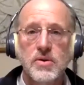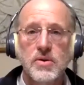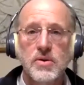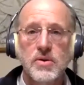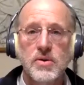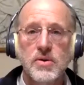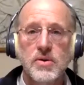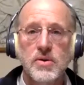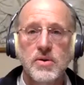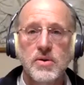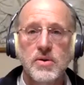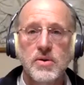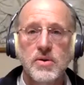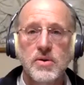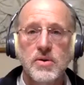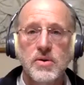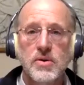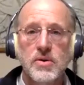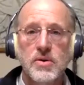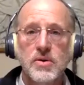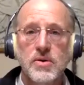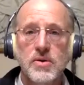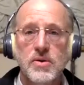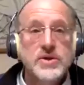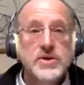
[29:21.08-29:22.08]
This is the story
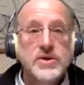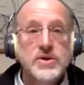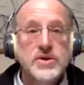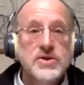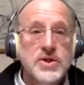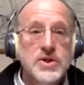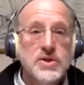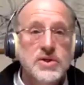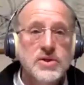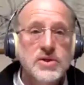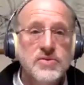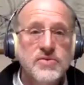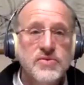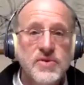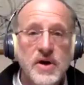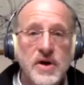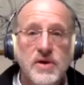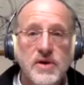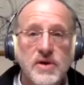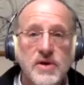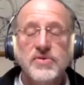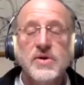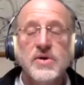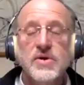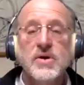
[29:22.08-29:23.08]
at age 5 or
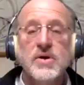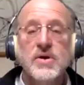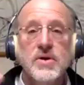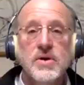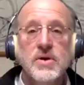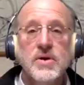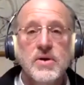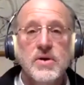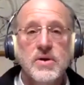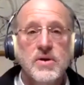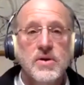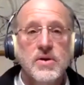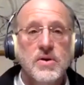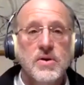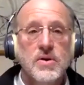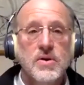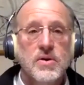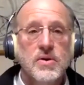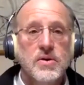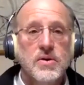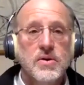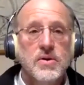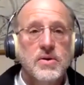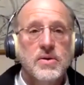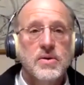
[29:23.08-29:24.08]
35, at age
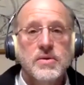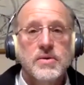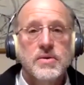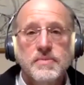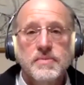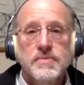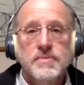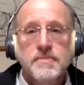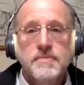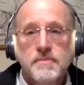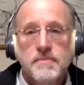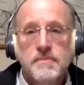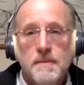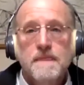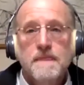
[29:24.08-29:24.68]
65.